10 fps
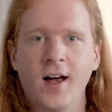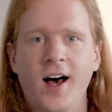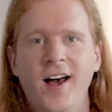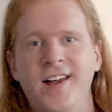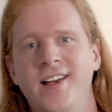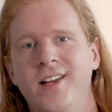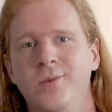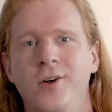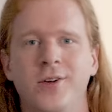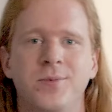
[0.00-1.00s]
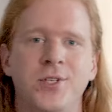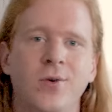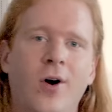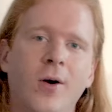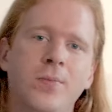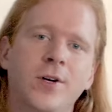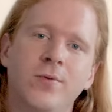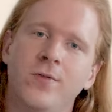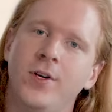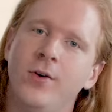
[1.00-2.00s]
Hi, and welcome to our book
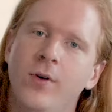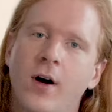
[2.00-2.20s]
review